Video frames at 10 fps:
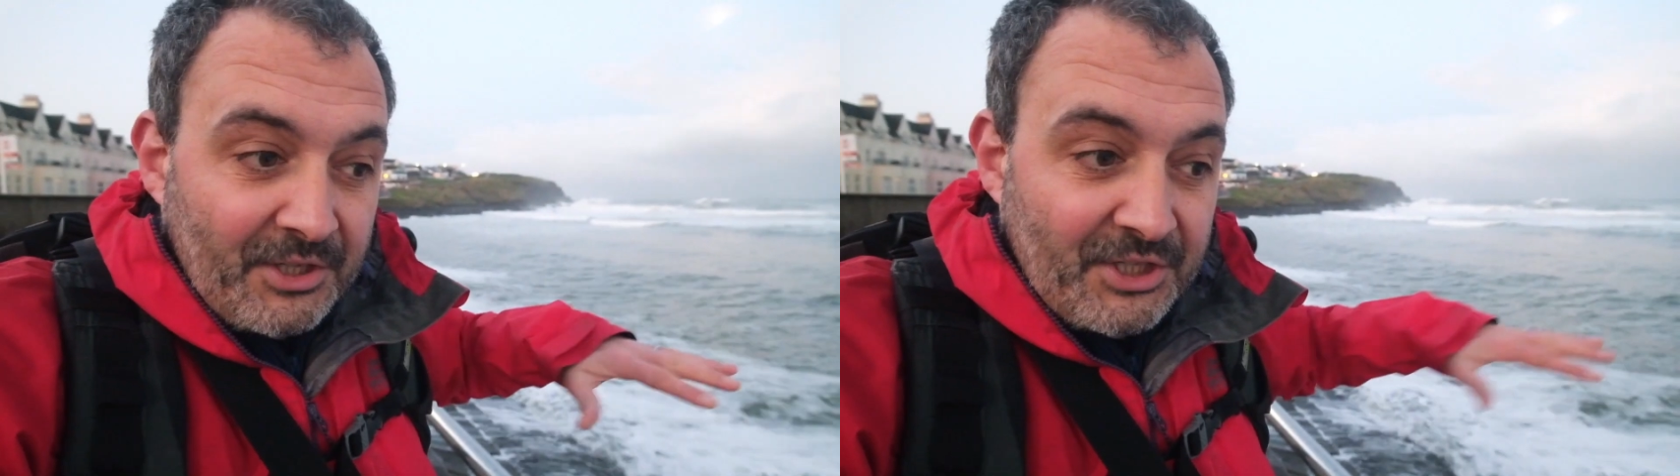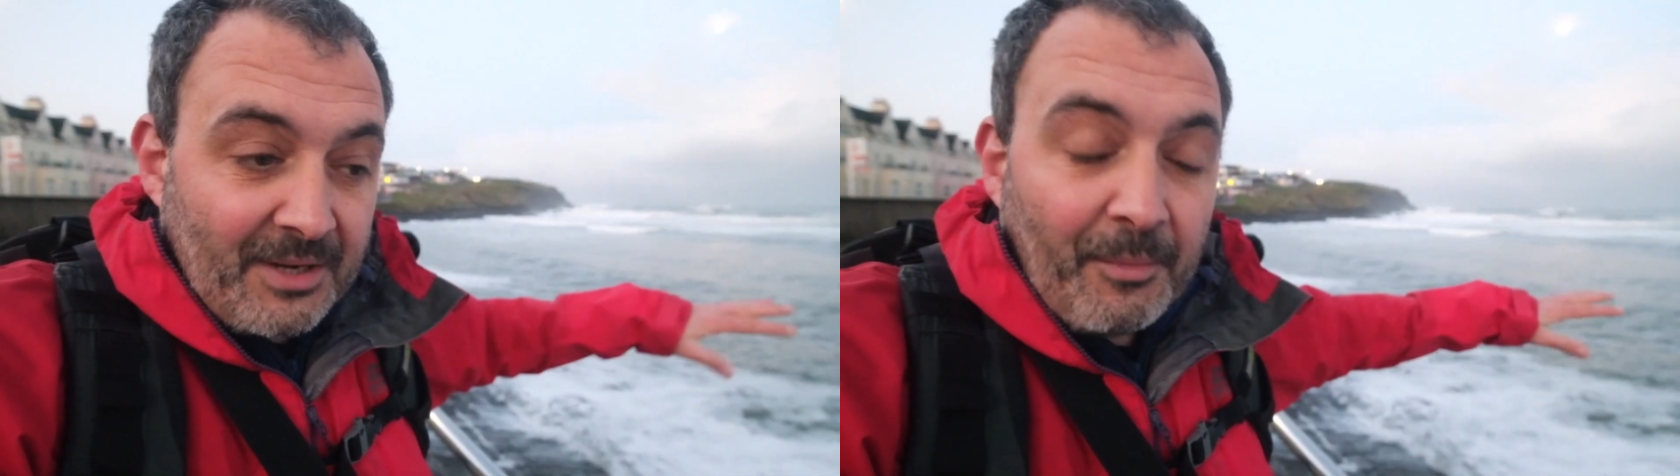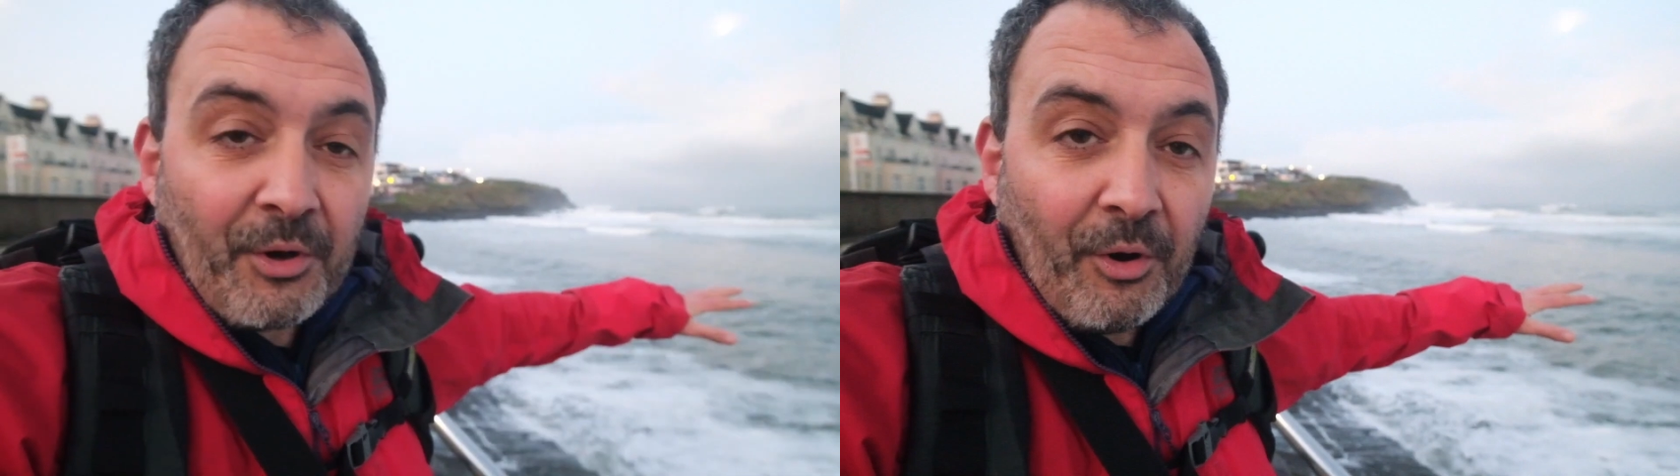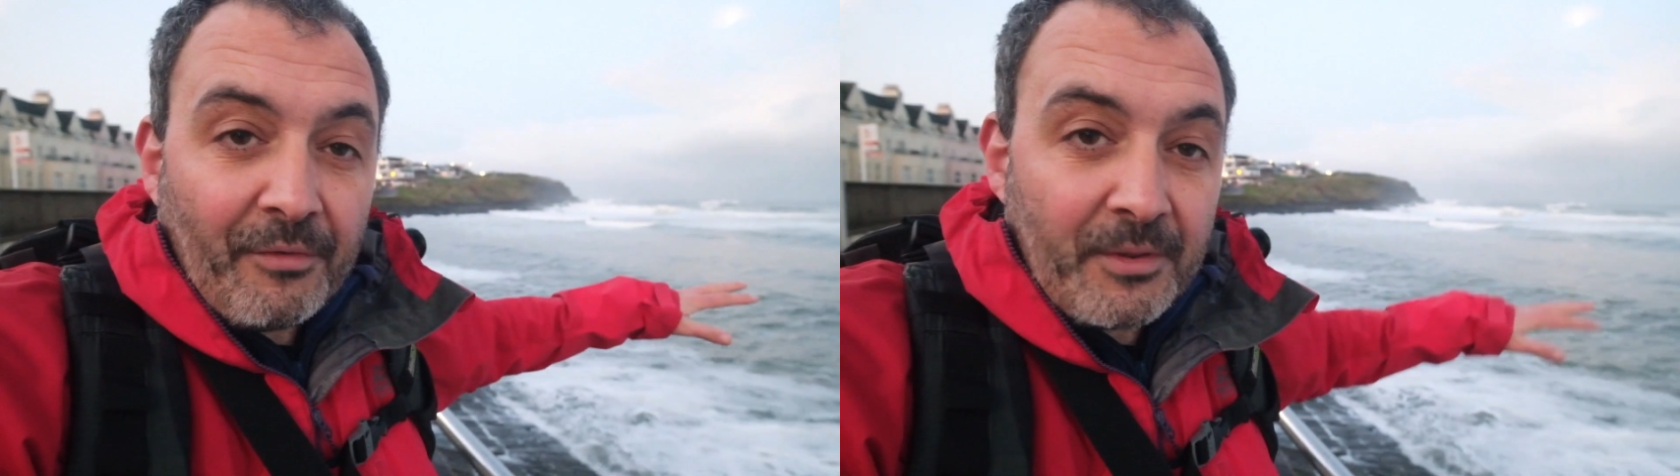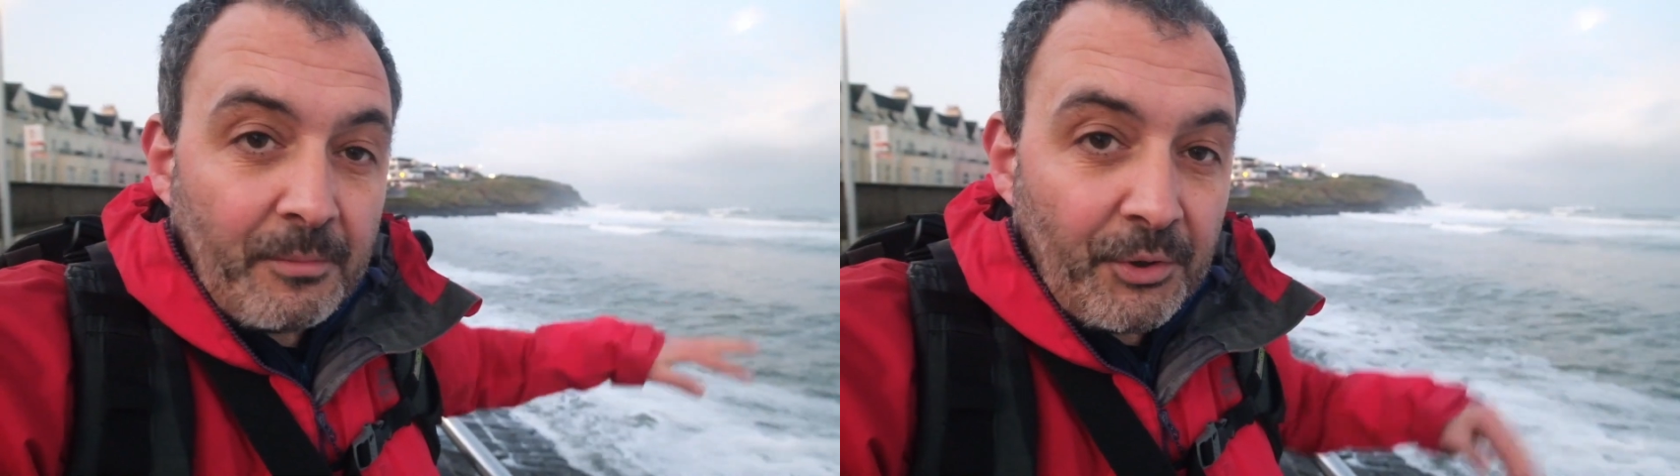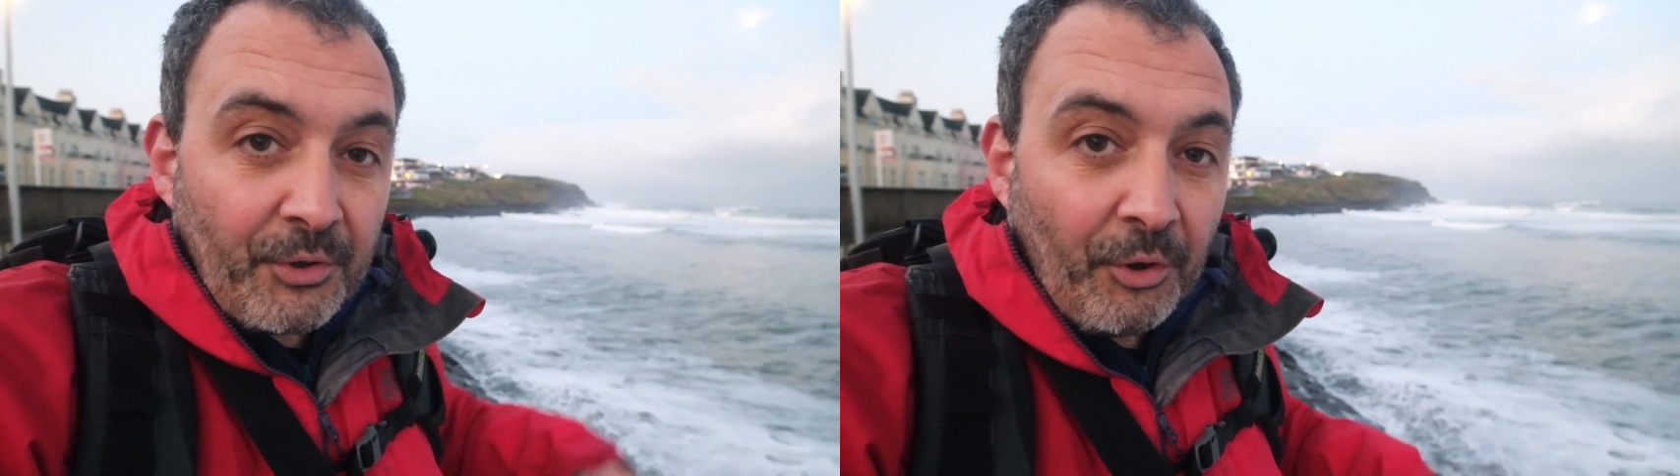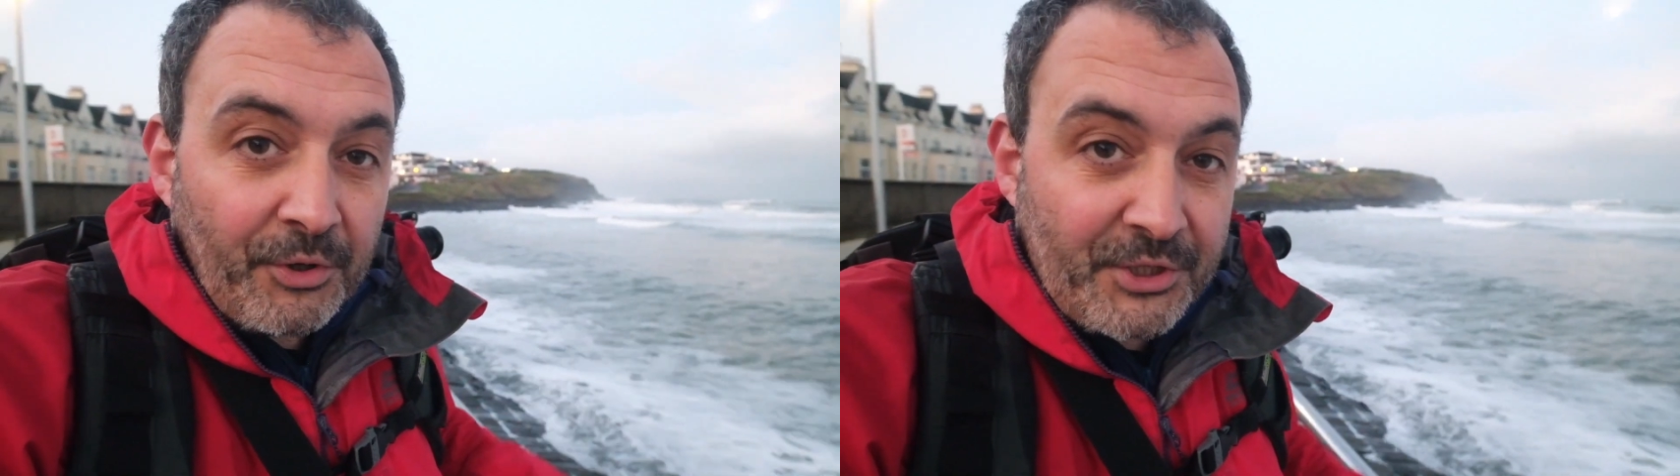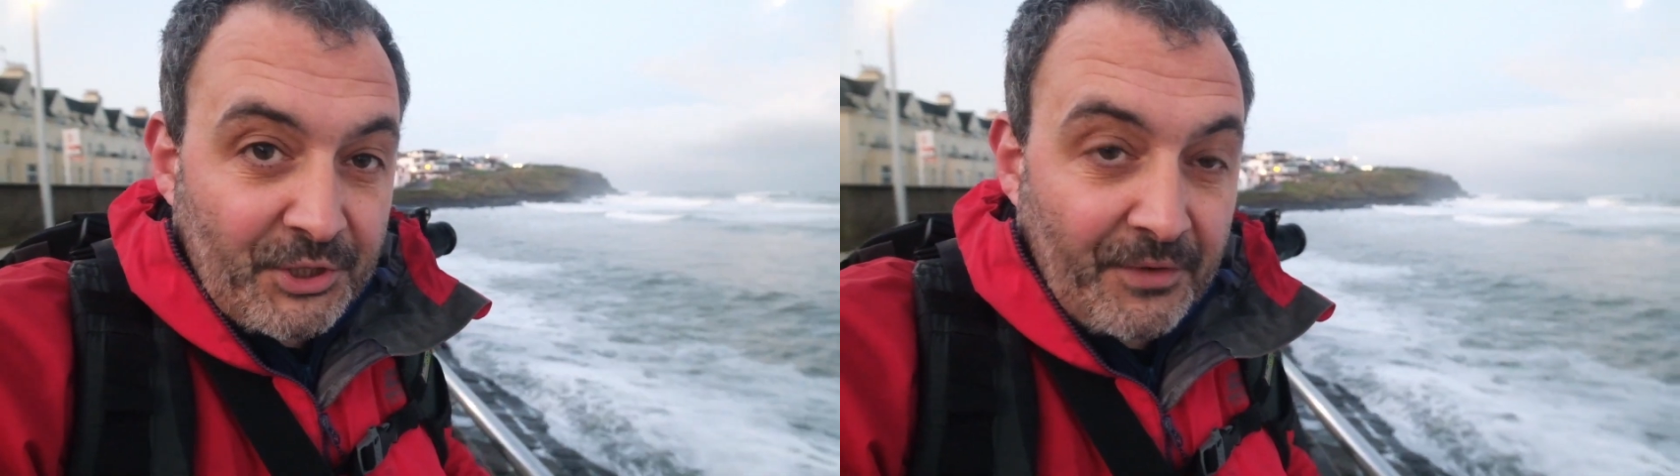shimmer of the moon on
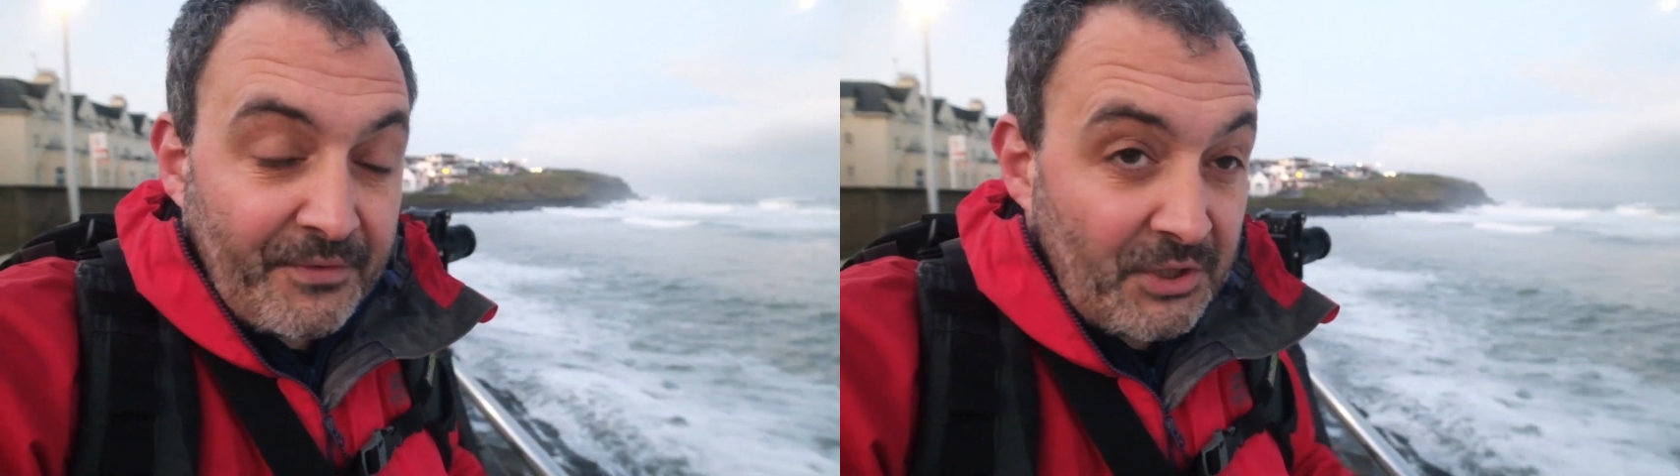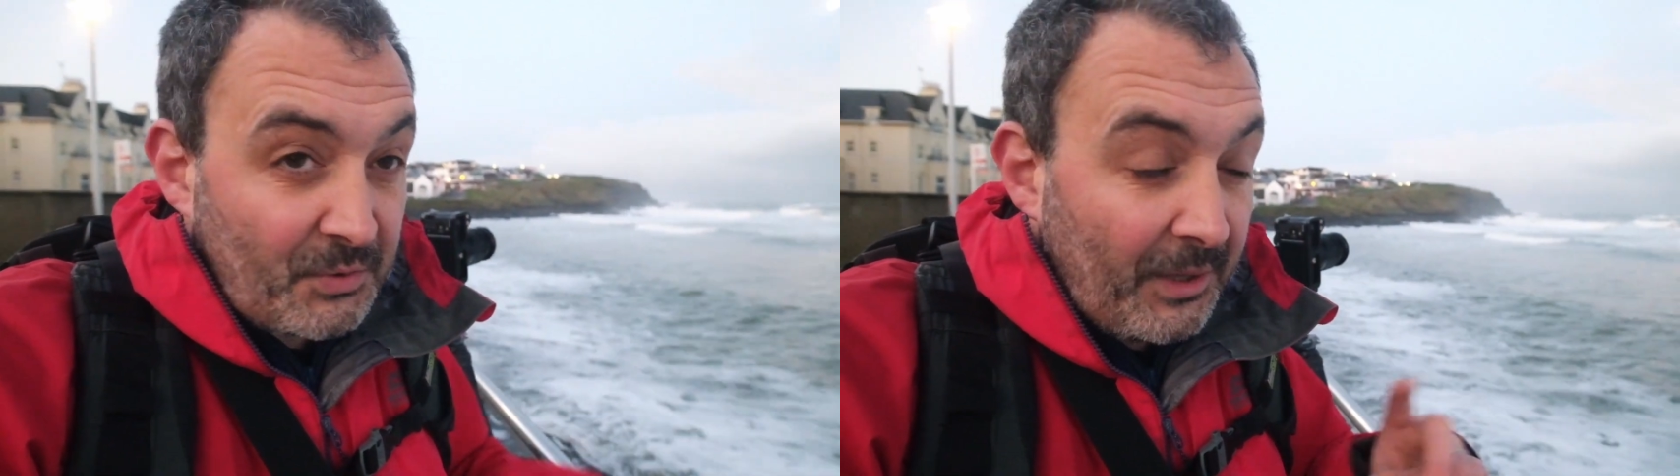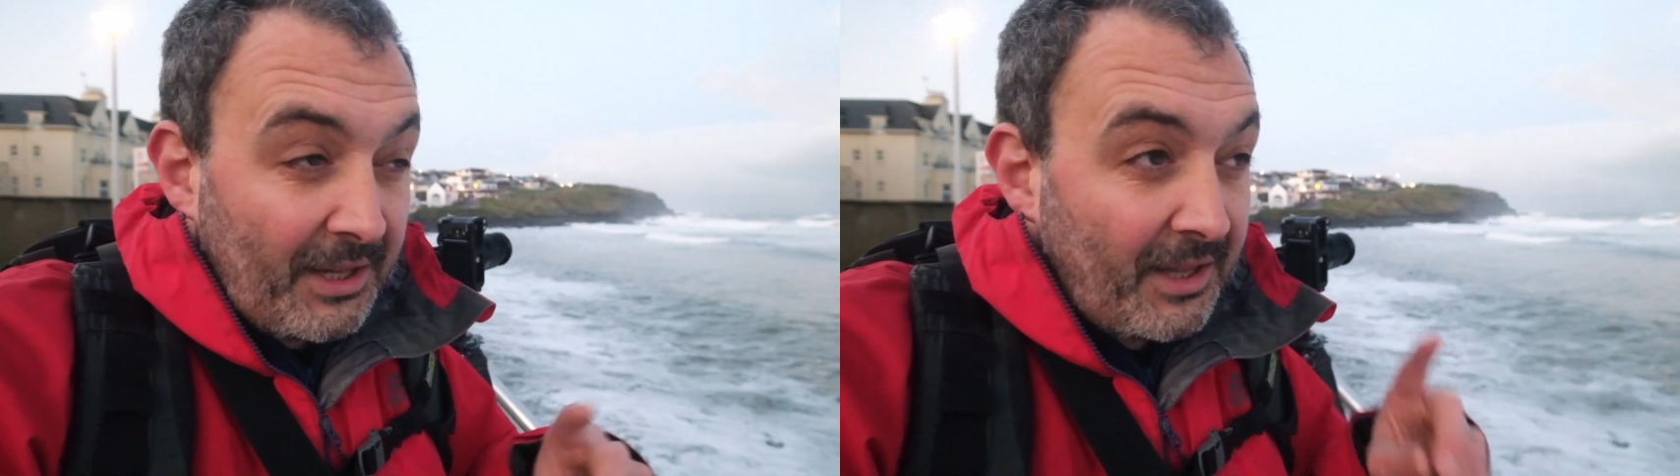the surface as well.